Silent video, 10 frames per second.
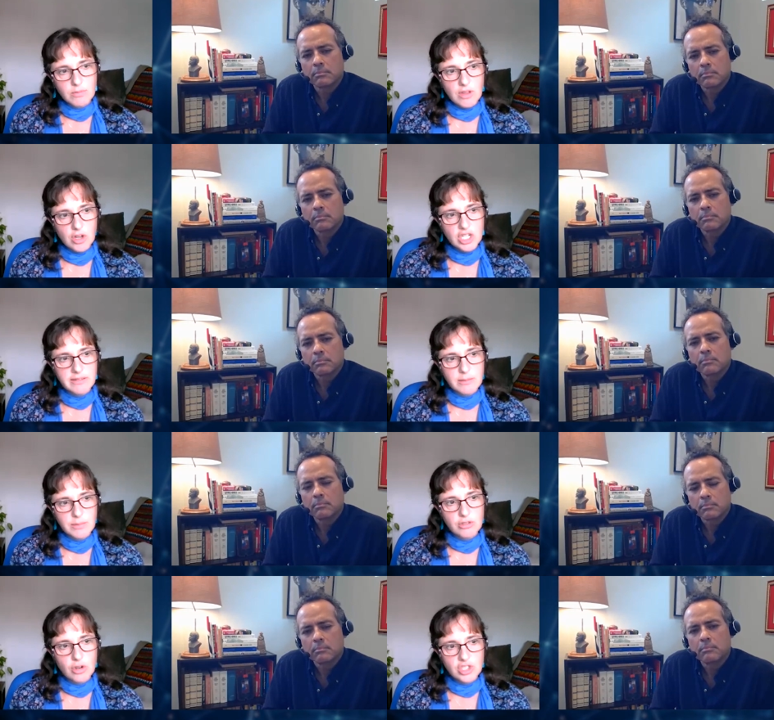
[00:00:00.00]
Speaker 1: socialism
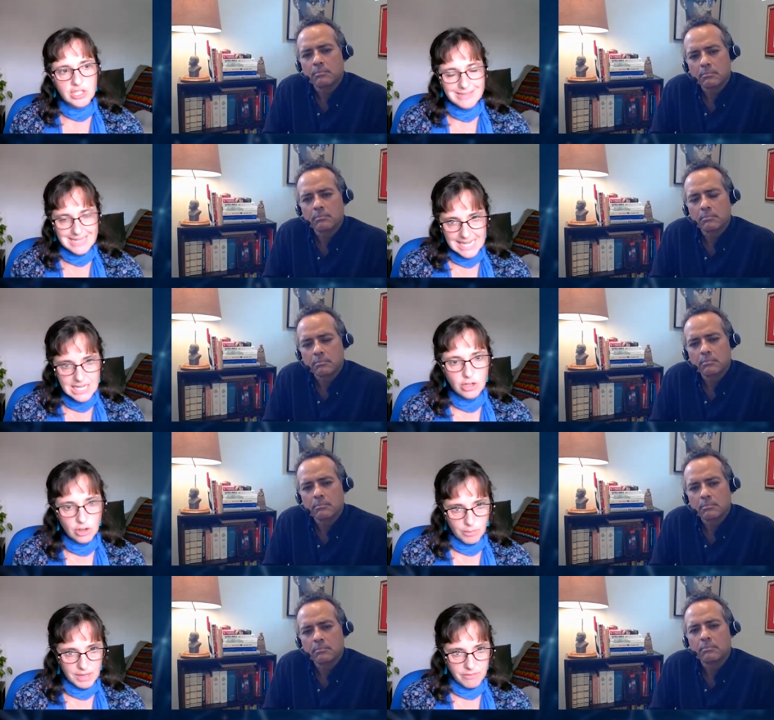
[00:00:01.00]
is not just an
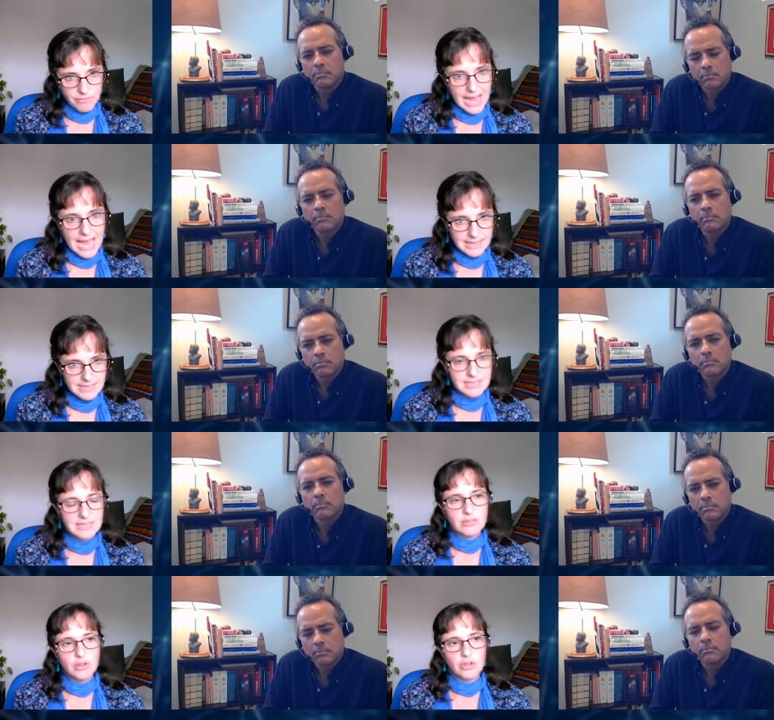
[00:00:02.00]
economic fact.
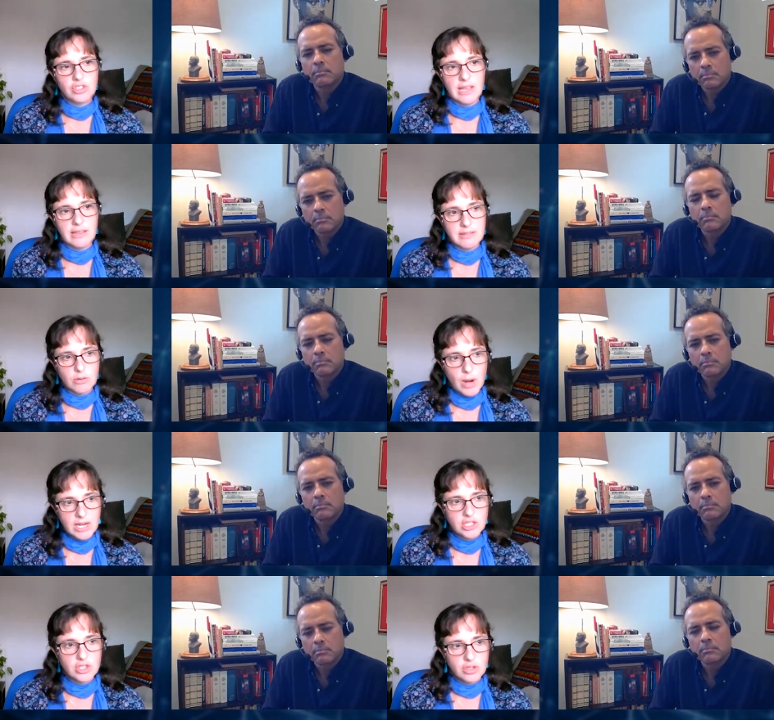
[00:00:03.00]
It's not just a
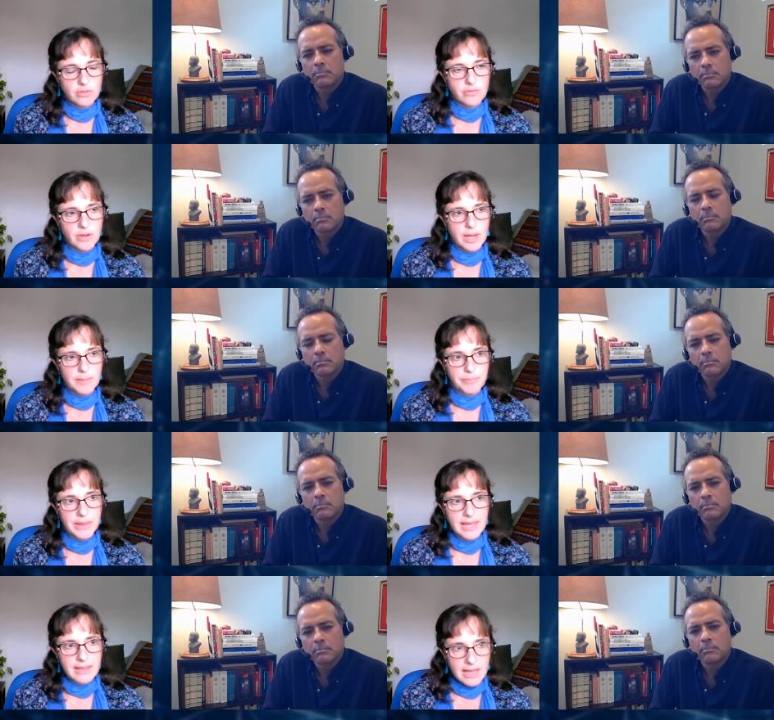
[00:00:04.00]
question of
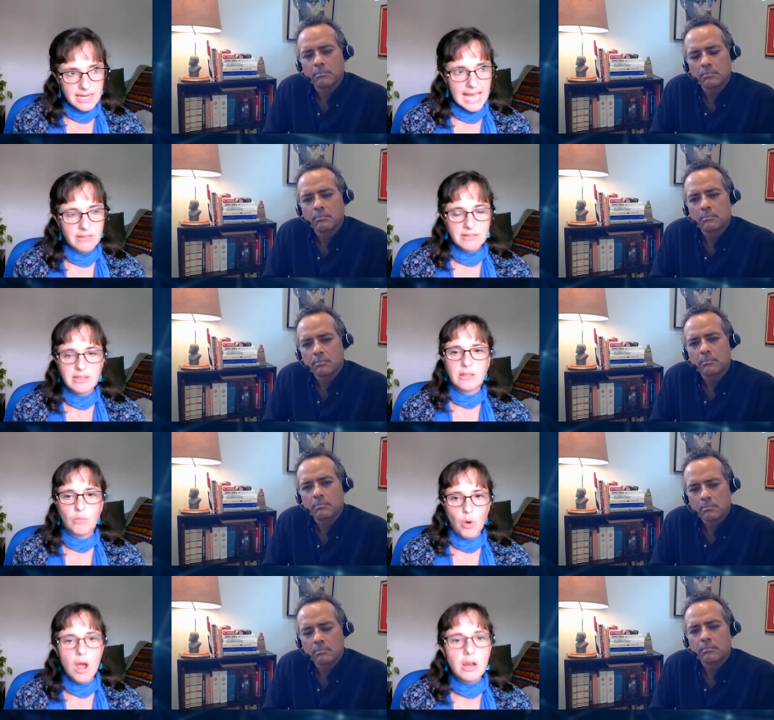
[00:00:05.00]
announcing
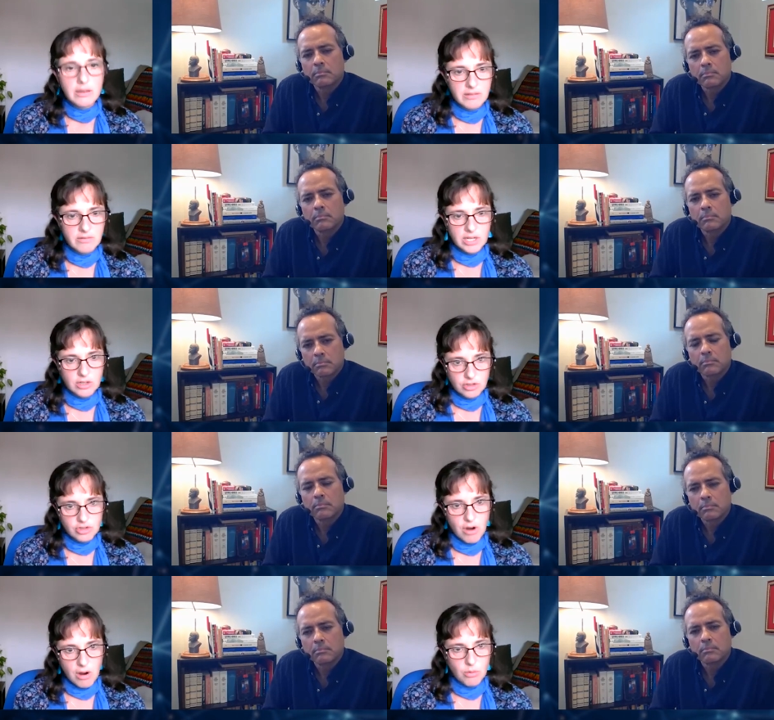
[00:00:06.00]
that workers are in
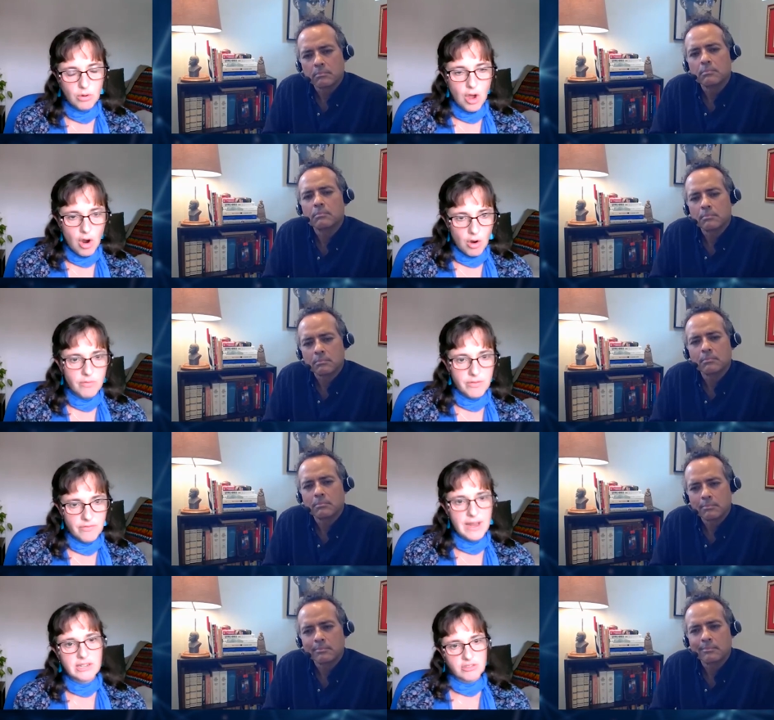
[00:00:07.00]
control of the
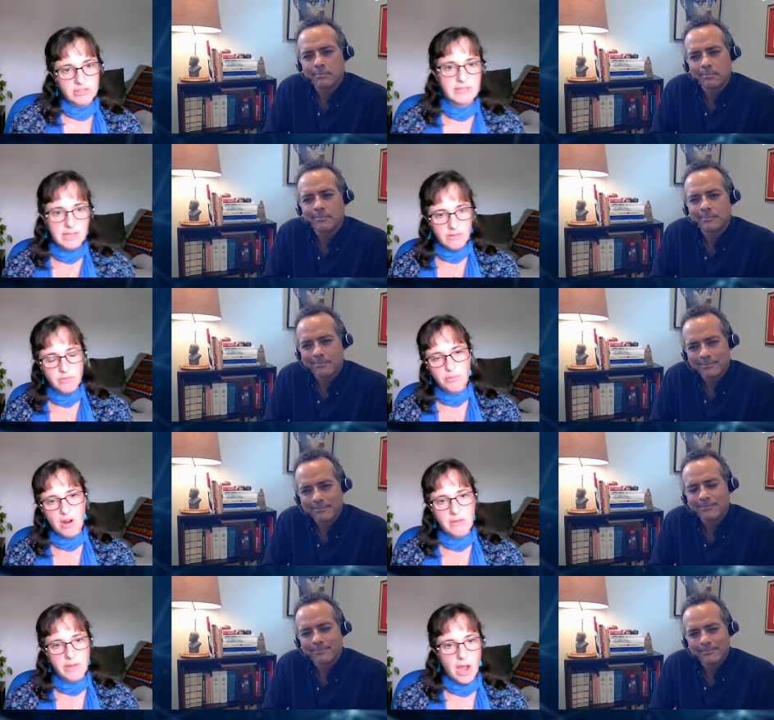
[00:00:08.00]
factory instead of a
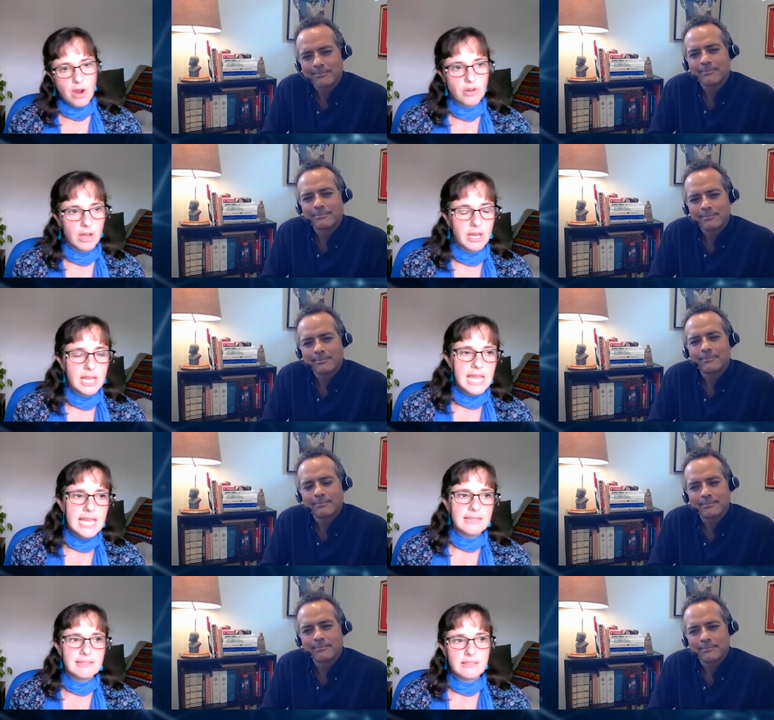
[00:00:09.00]
private owner.
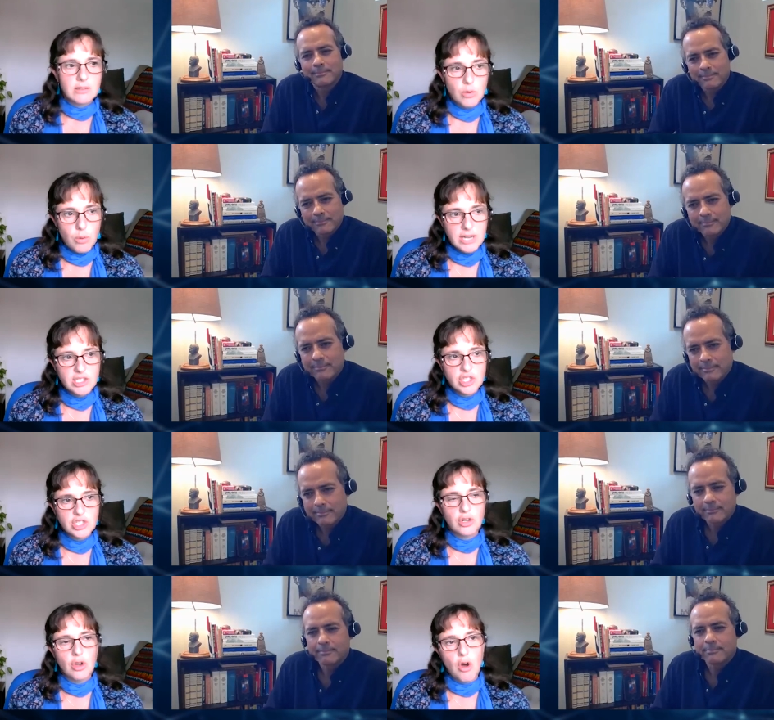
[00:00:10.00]
It is a
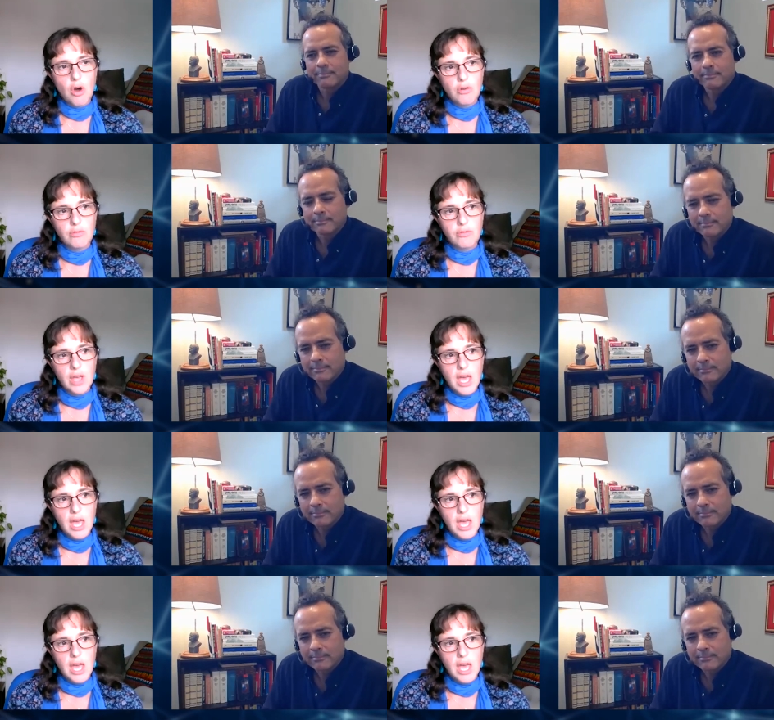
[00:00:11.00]
question of